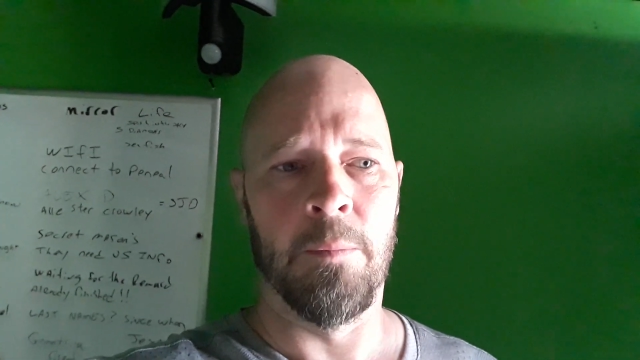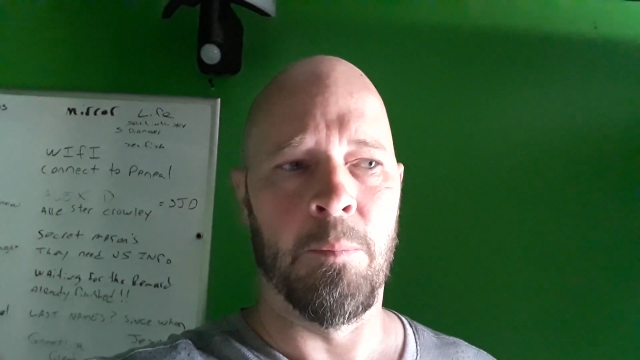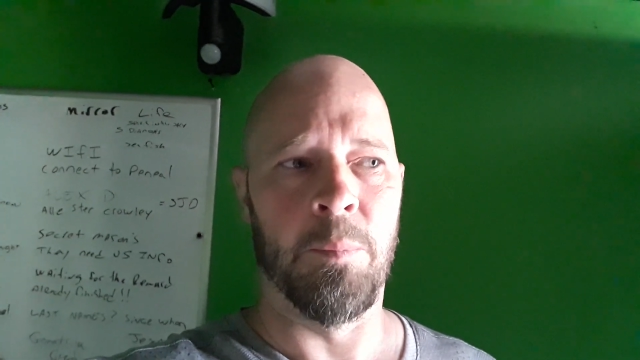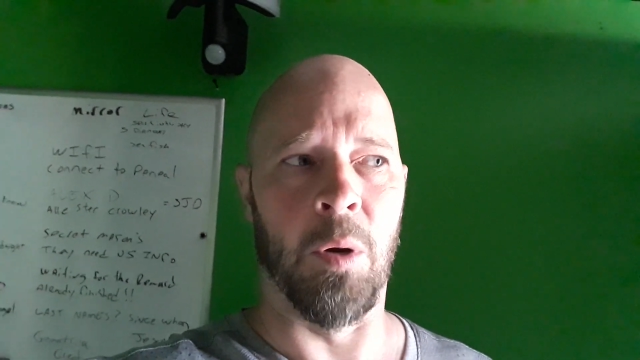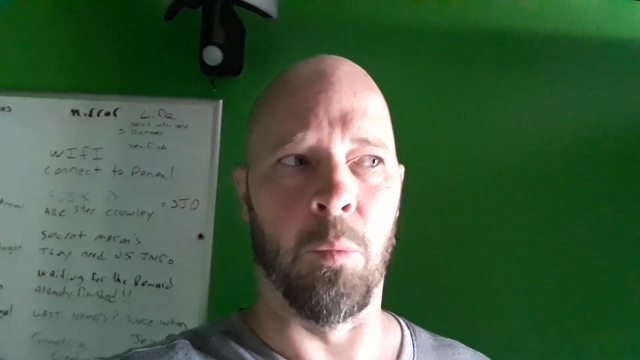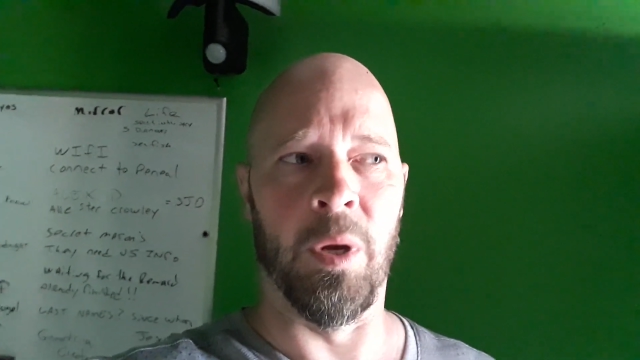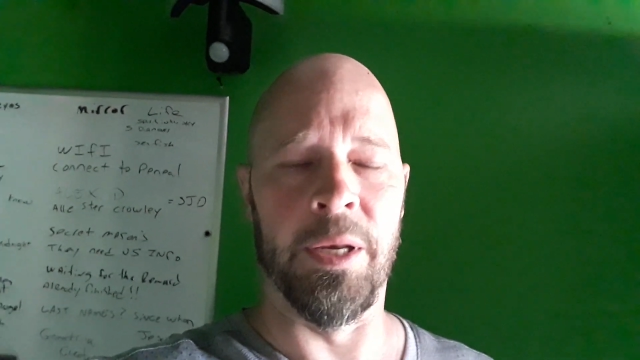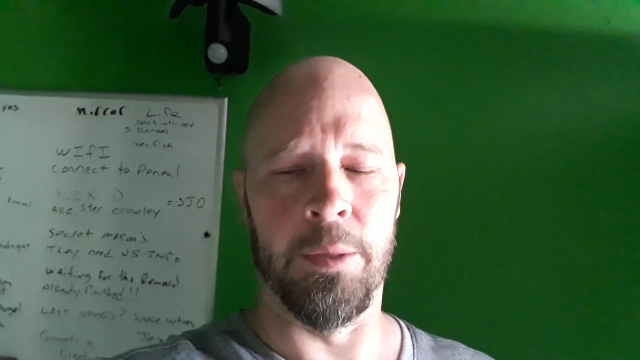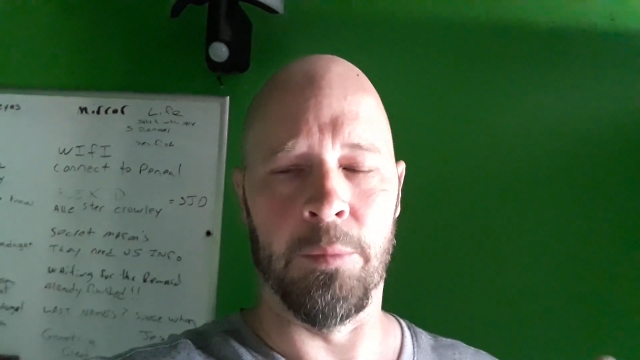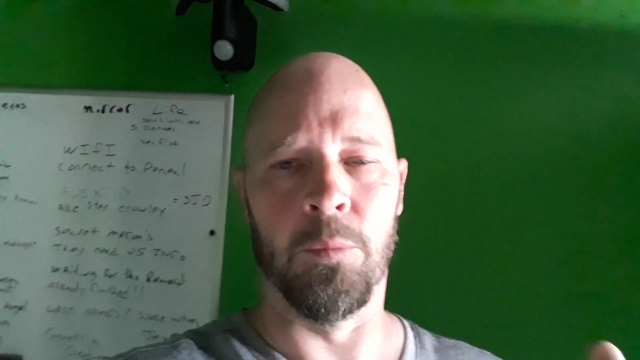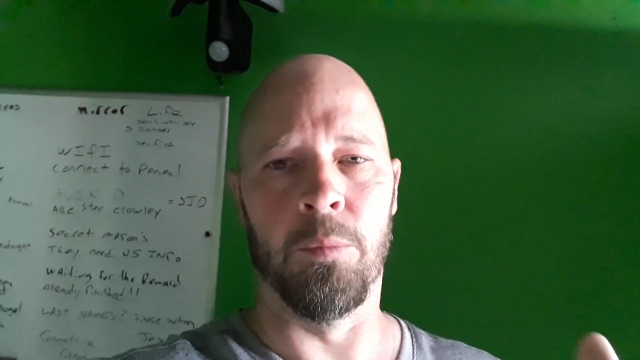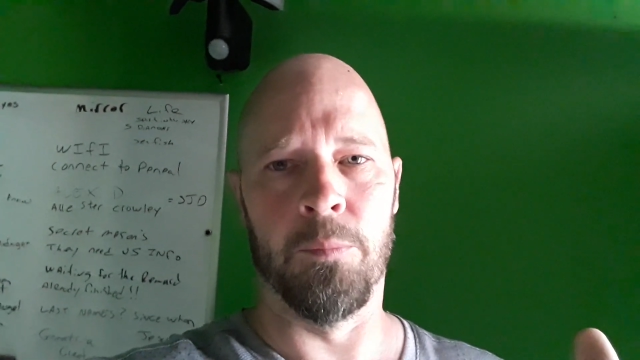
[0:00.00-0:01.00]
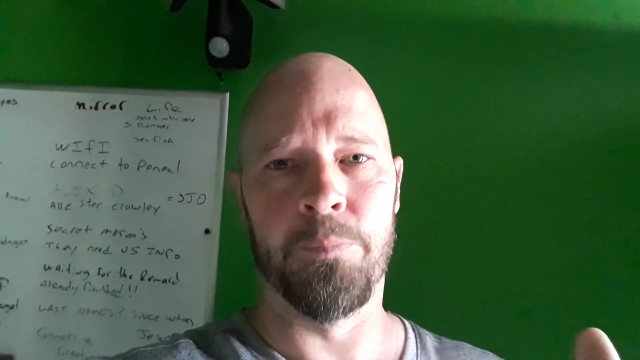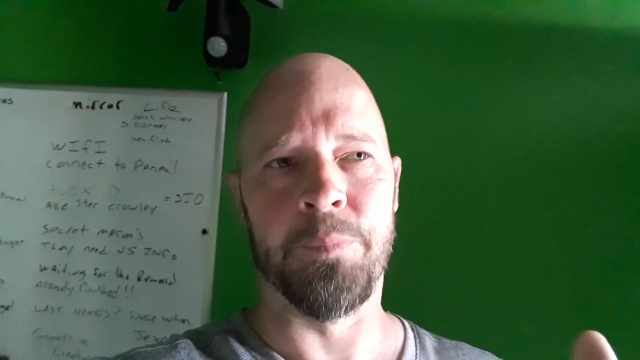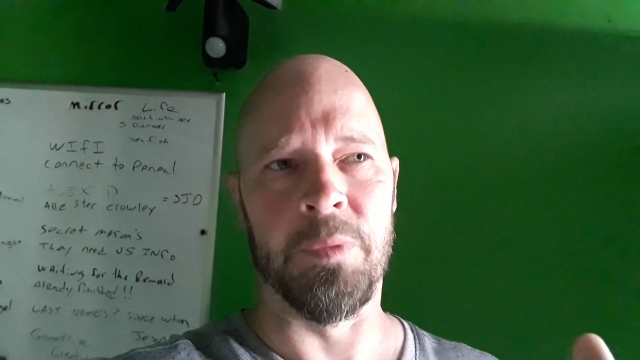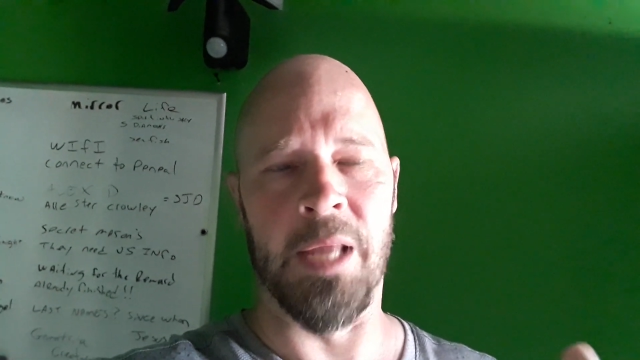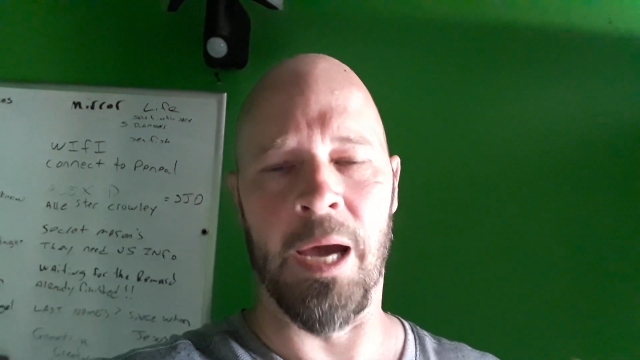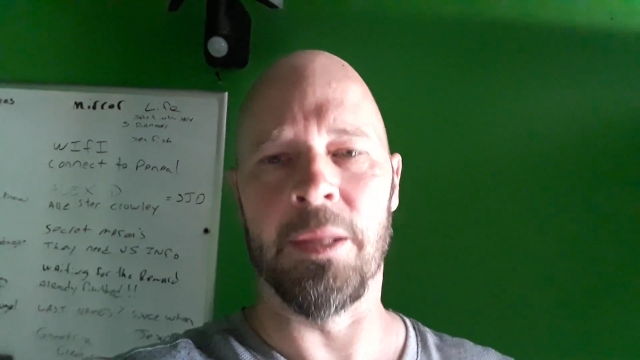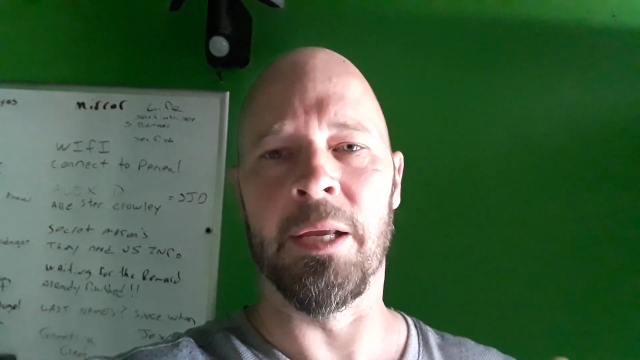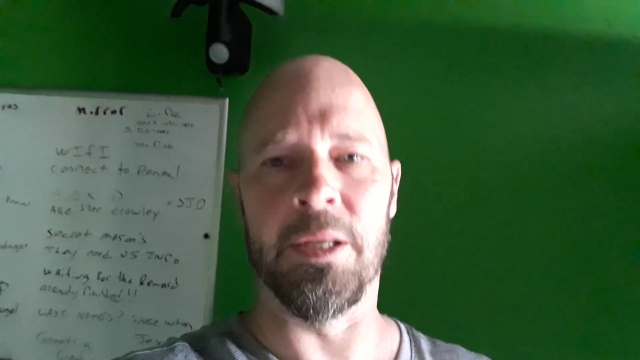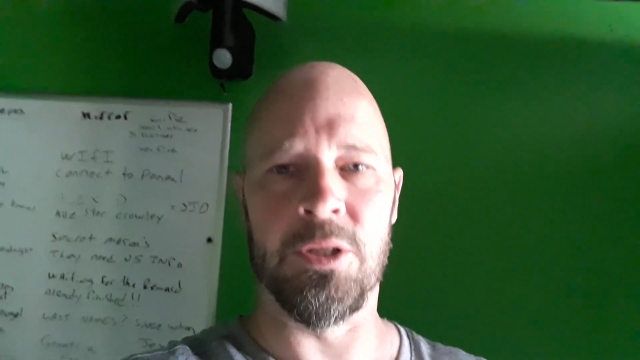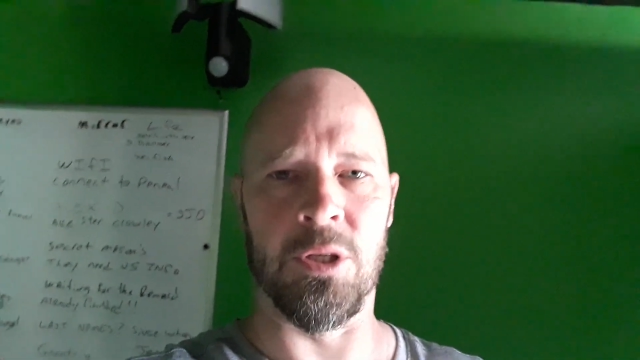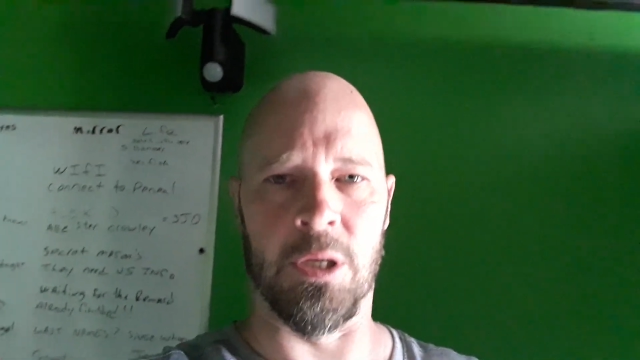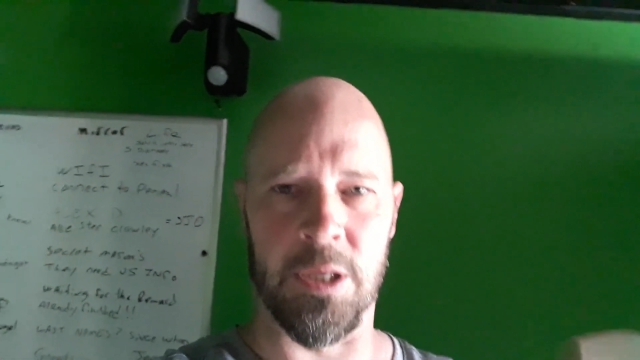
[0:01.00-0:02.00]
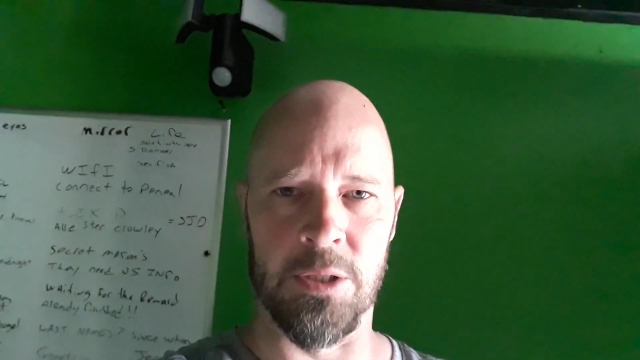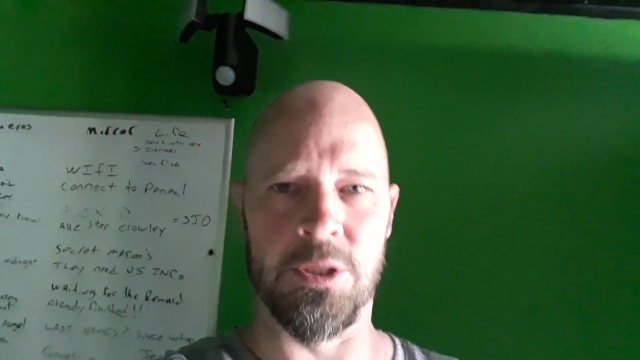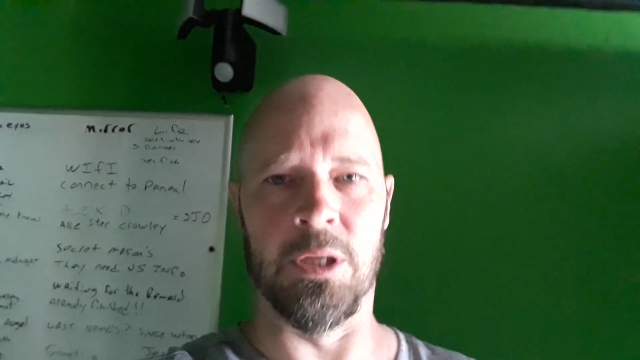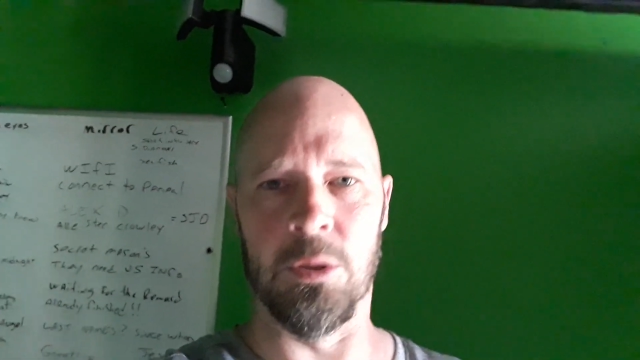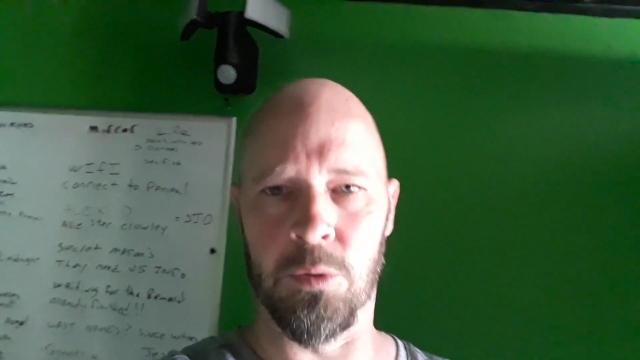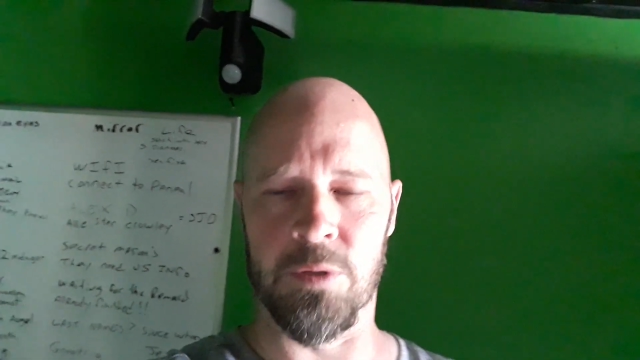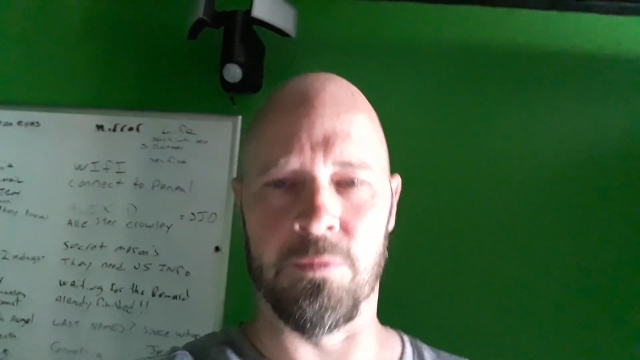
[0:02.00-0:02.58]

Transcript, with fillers: But when now that it's a continuance